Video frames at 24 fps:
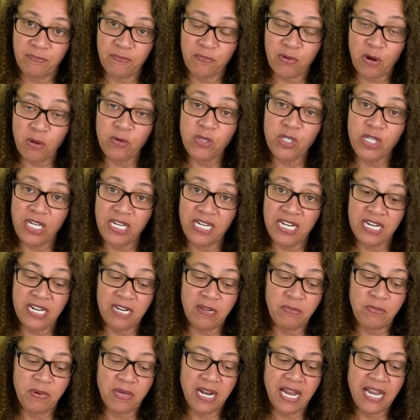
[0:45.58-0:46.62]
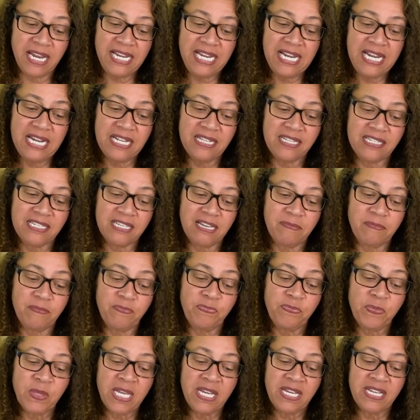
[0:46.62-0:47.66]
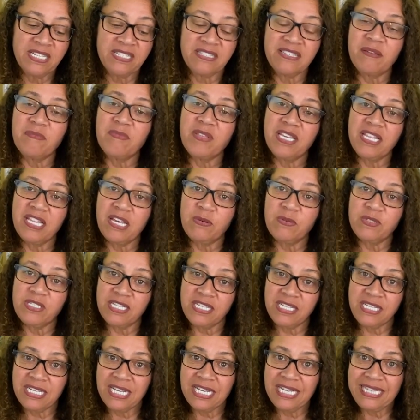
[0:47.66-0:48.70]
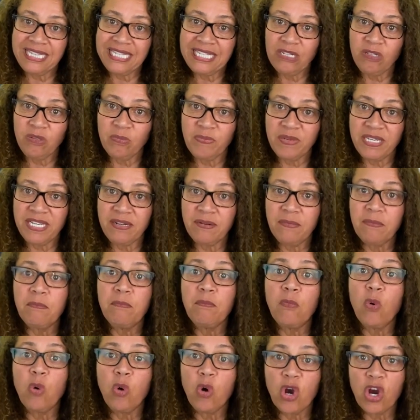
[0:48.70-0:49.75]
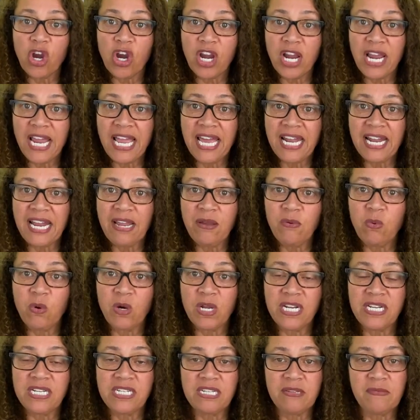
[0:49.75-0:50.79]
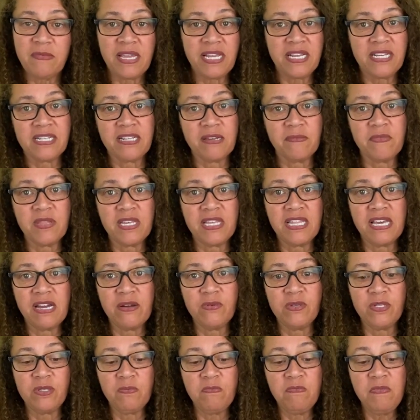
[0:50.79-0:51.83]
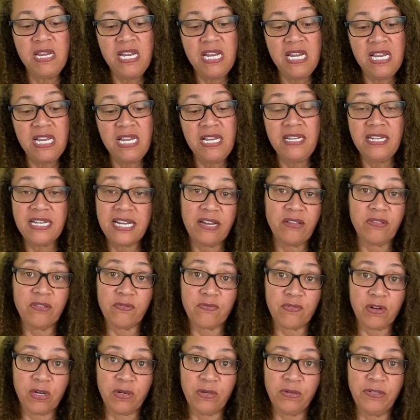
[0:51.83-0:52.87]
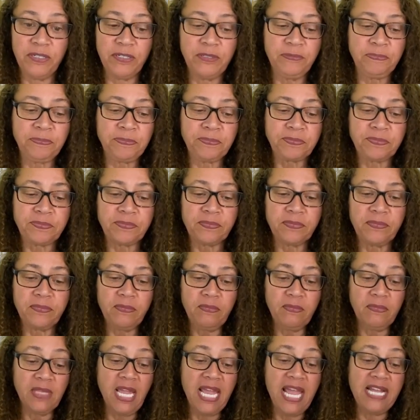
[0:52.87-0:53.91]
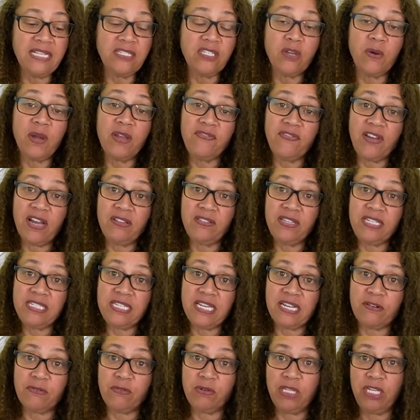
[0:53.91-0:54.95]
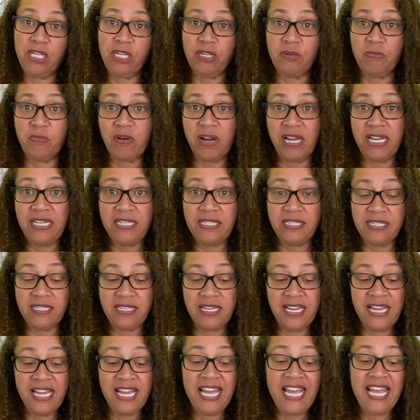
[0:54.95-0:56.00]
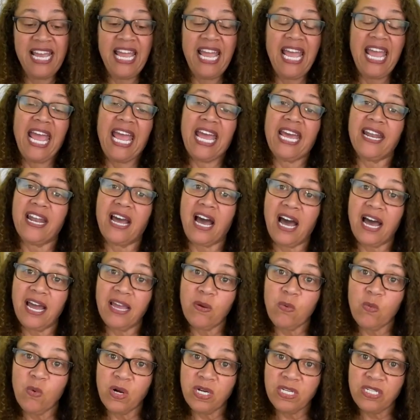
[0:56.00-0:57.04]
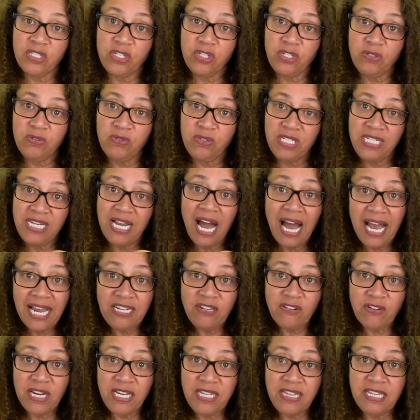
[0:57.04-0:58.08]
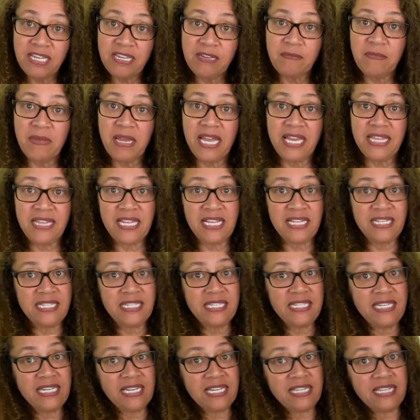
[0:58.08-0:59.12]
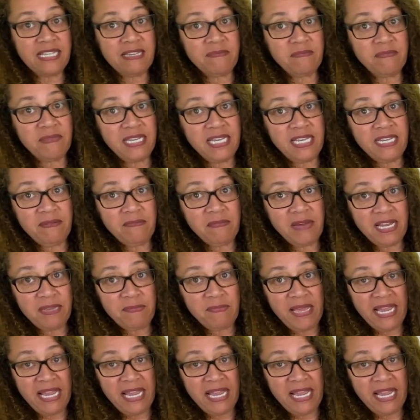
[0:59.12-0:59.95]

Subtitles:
protein in it, but I needed something that was a little bit more, and I wanted to make something that was meaty down the road. And so I found these at a really good price, and I want to dehydrate them and then stick them in my